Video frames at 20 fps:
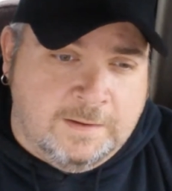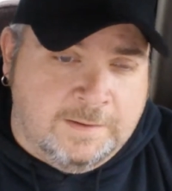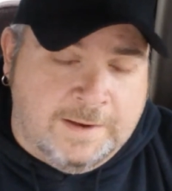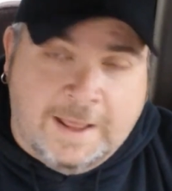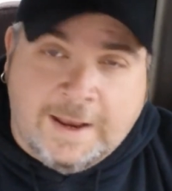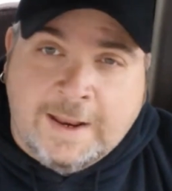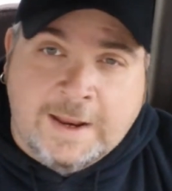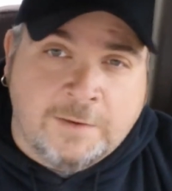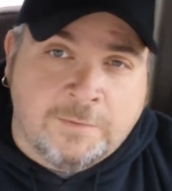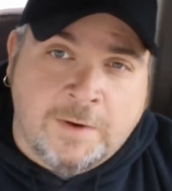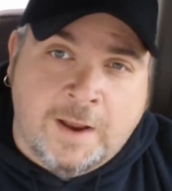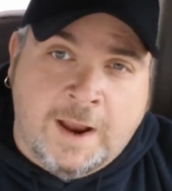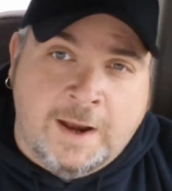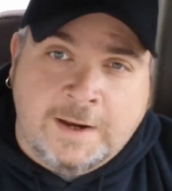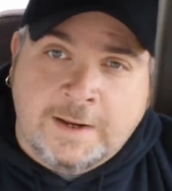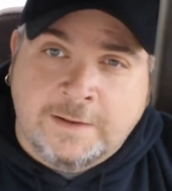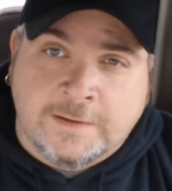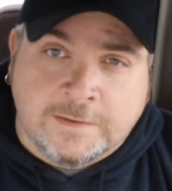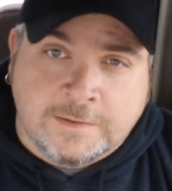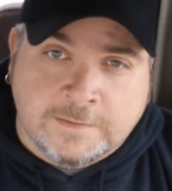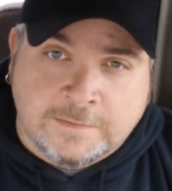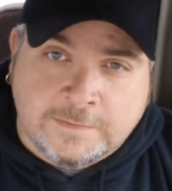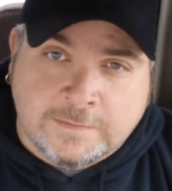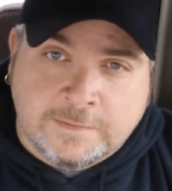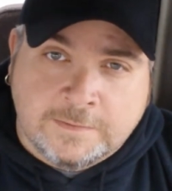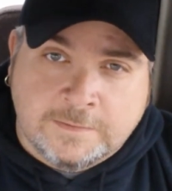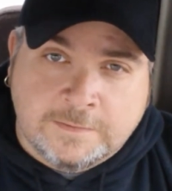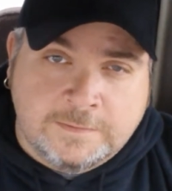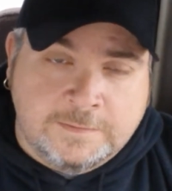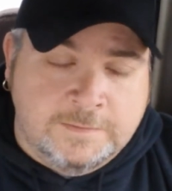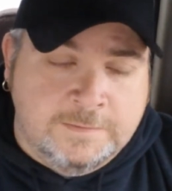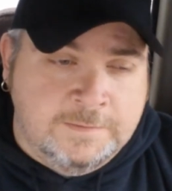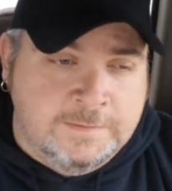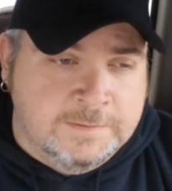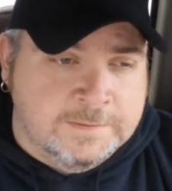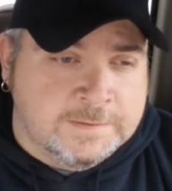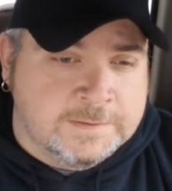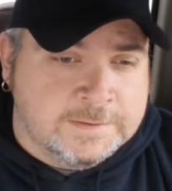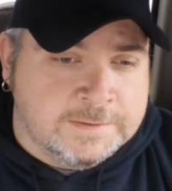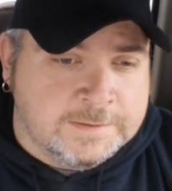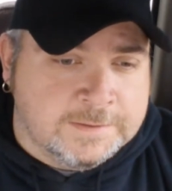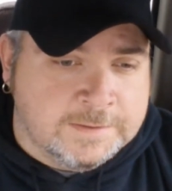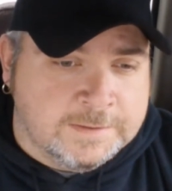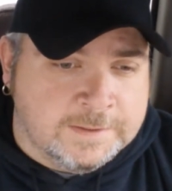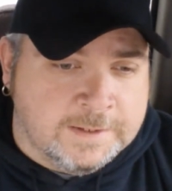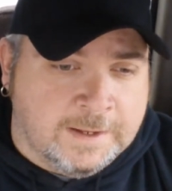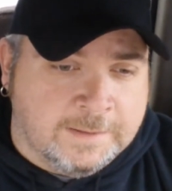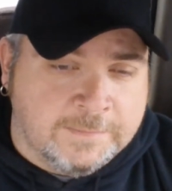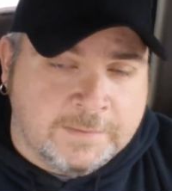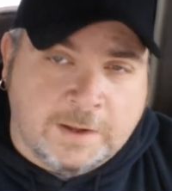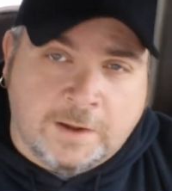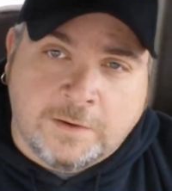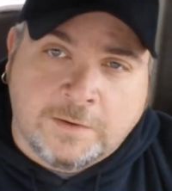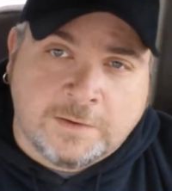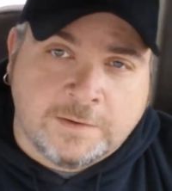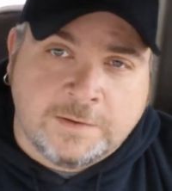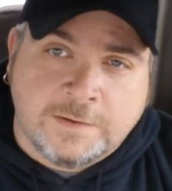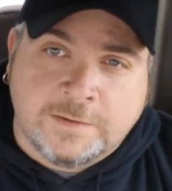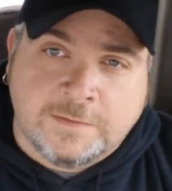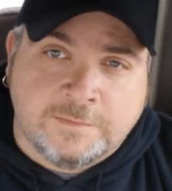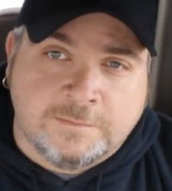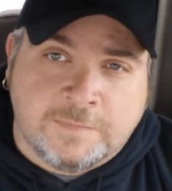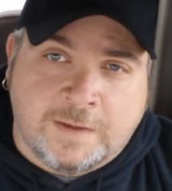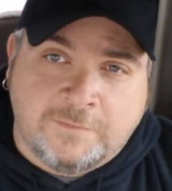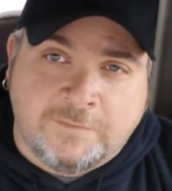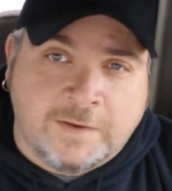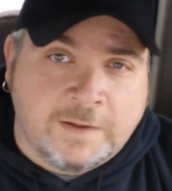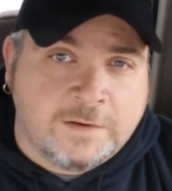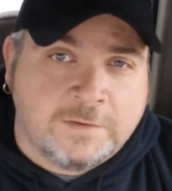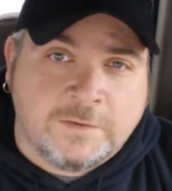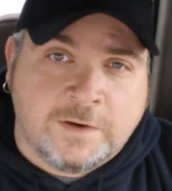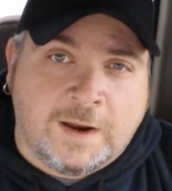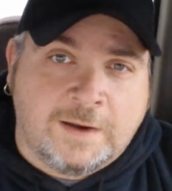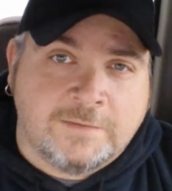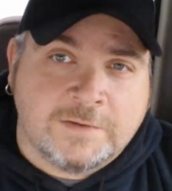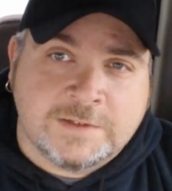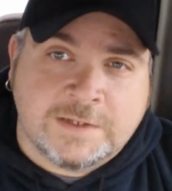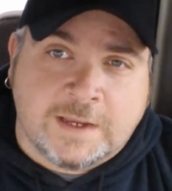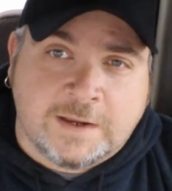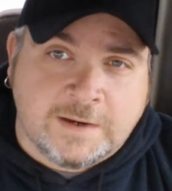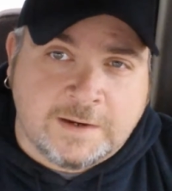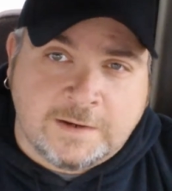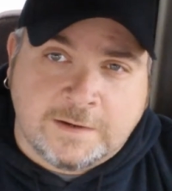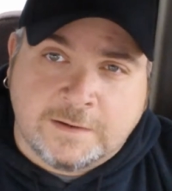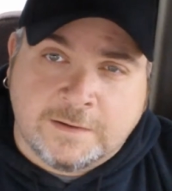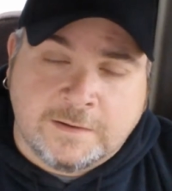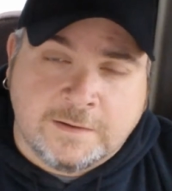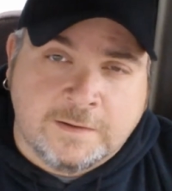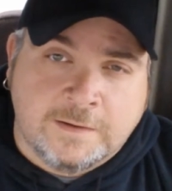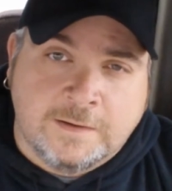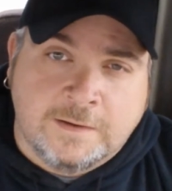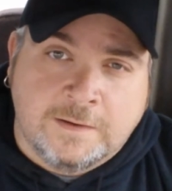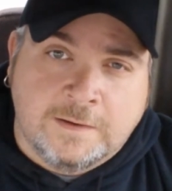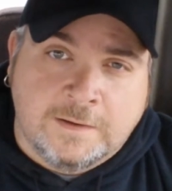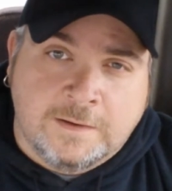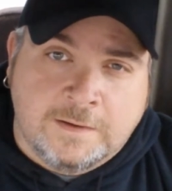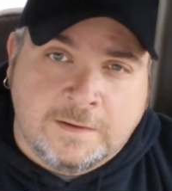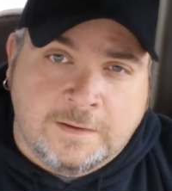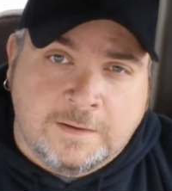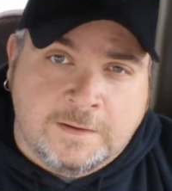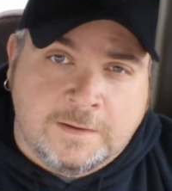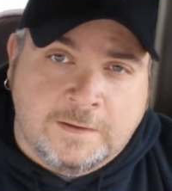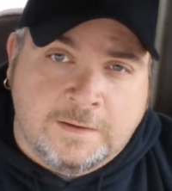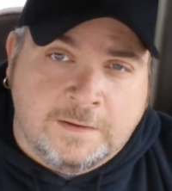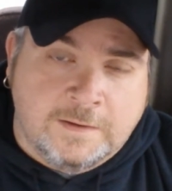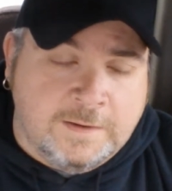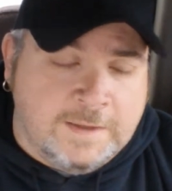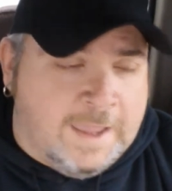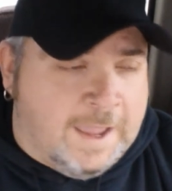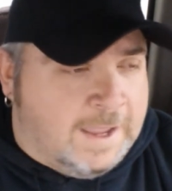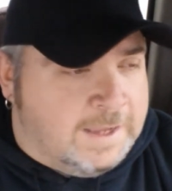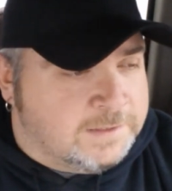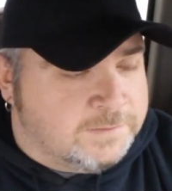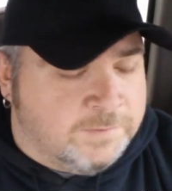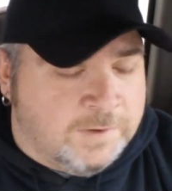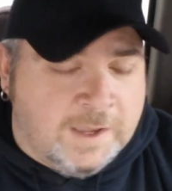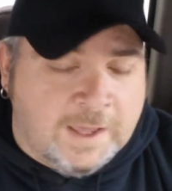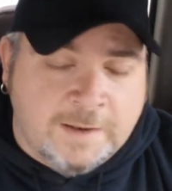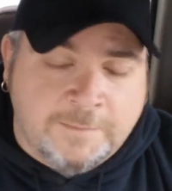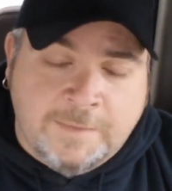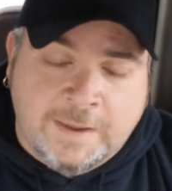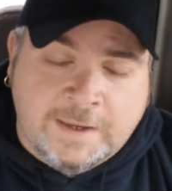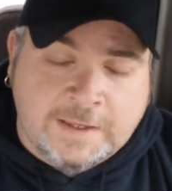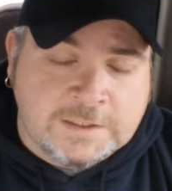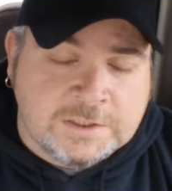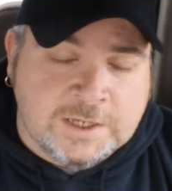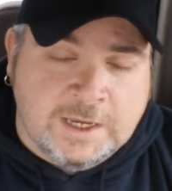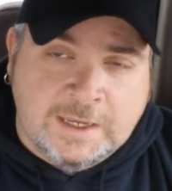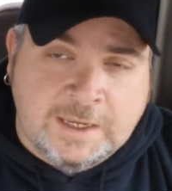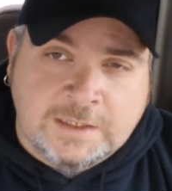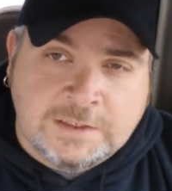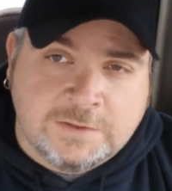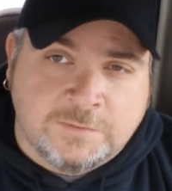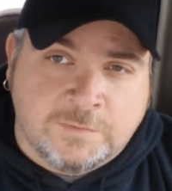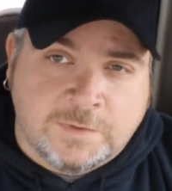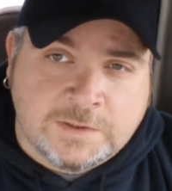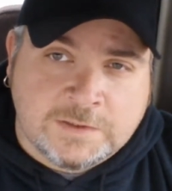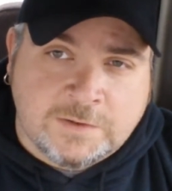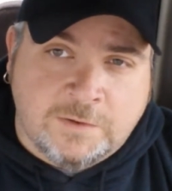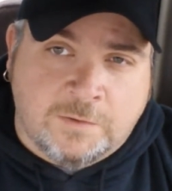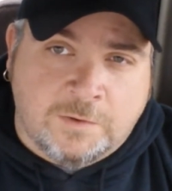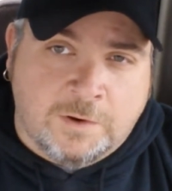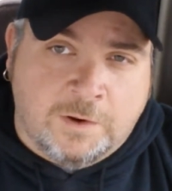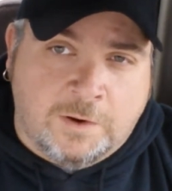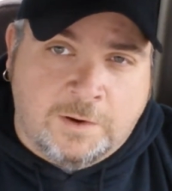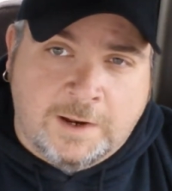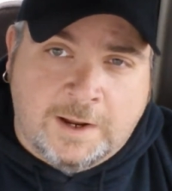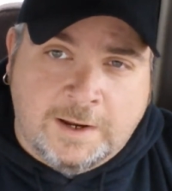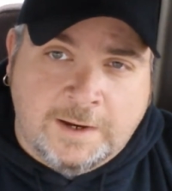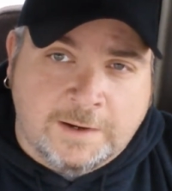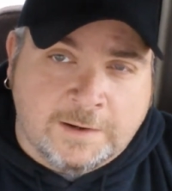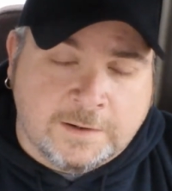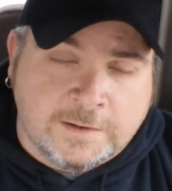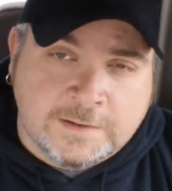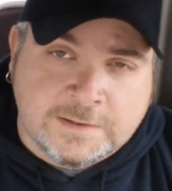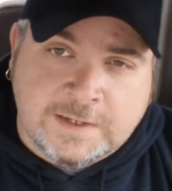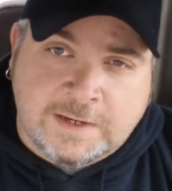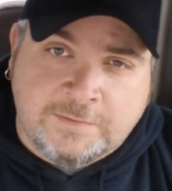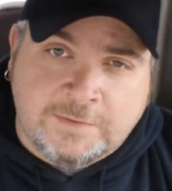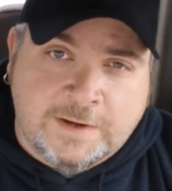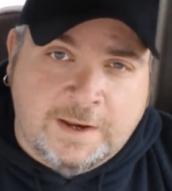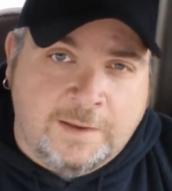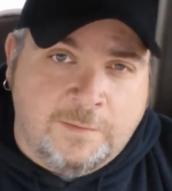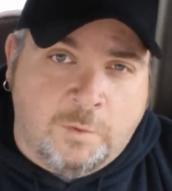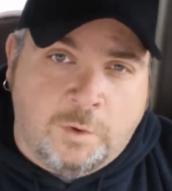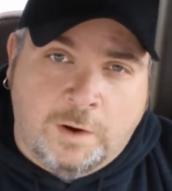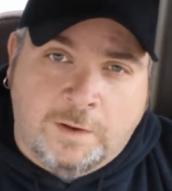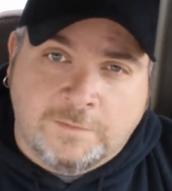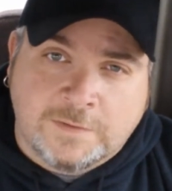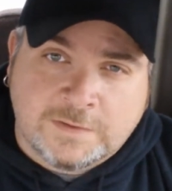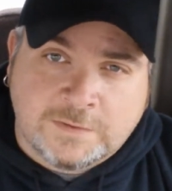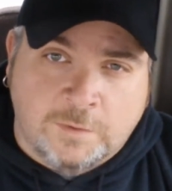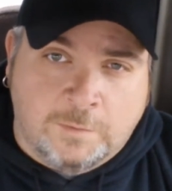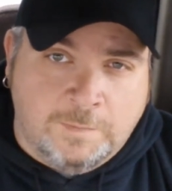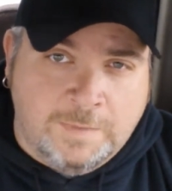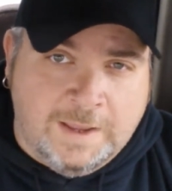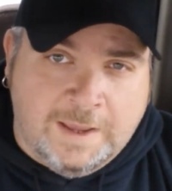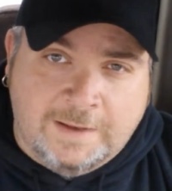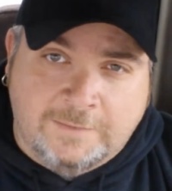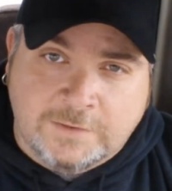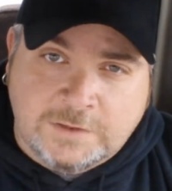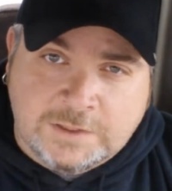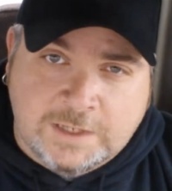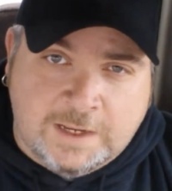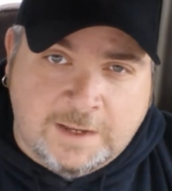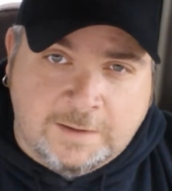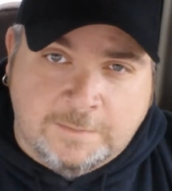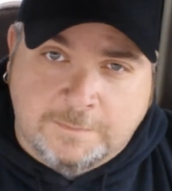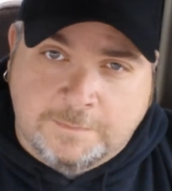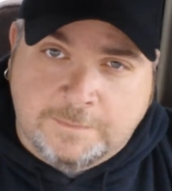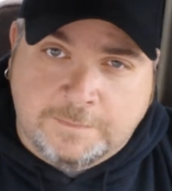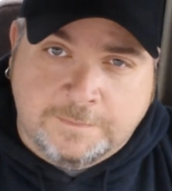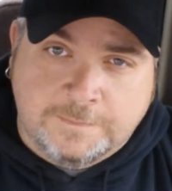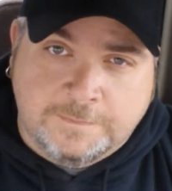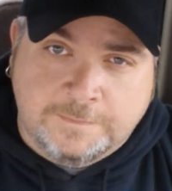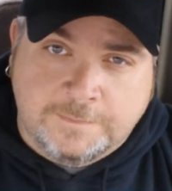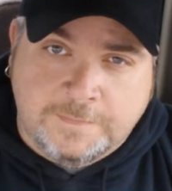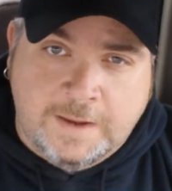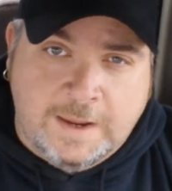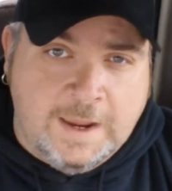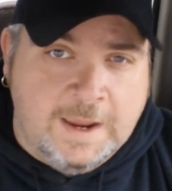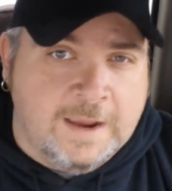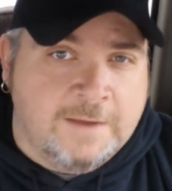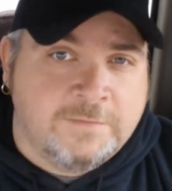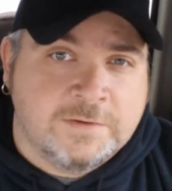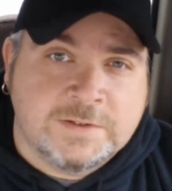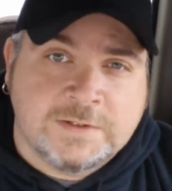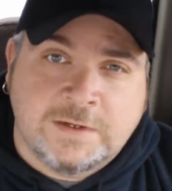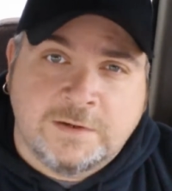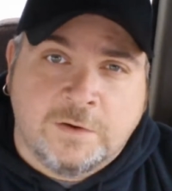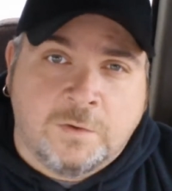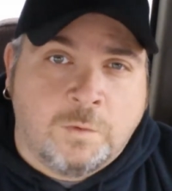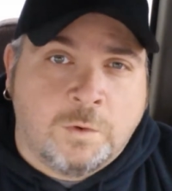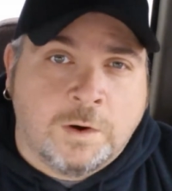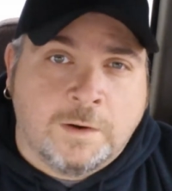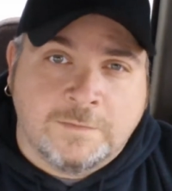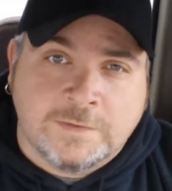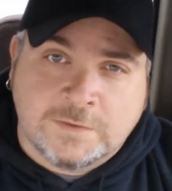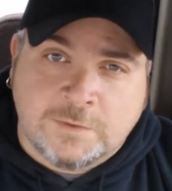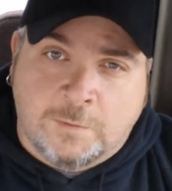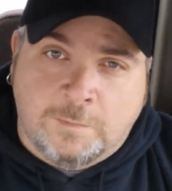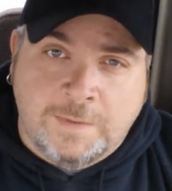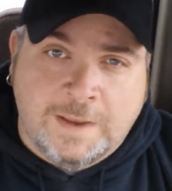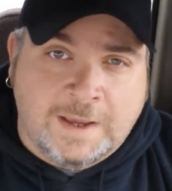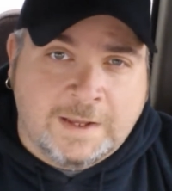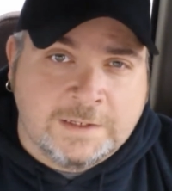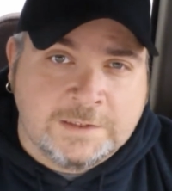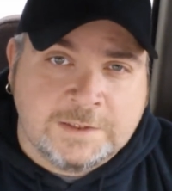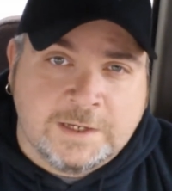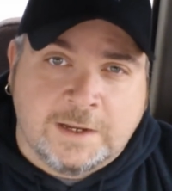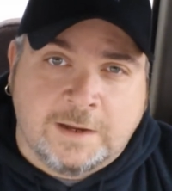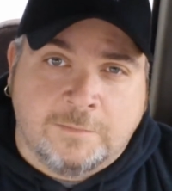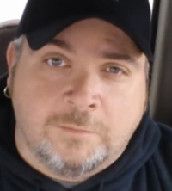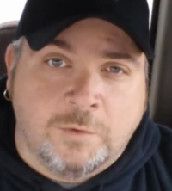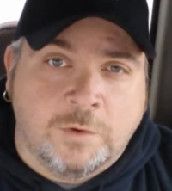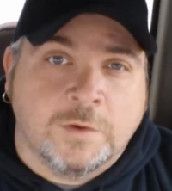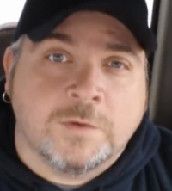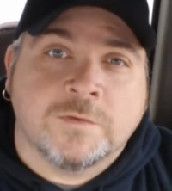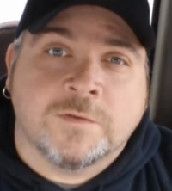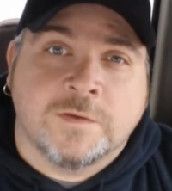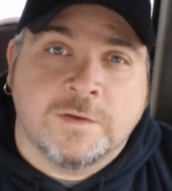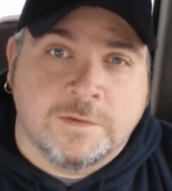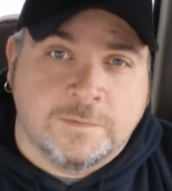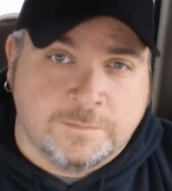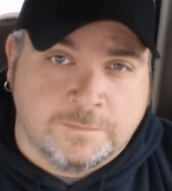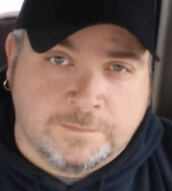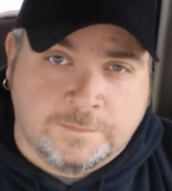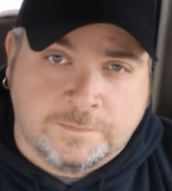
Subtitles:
That ain't right either. I'm talking to my fellow drivers out here. Guys, we got to make a change in what's going on out here, because every damn one of us is going to be out of a job. Every single one of us is going to be out of a job real soon.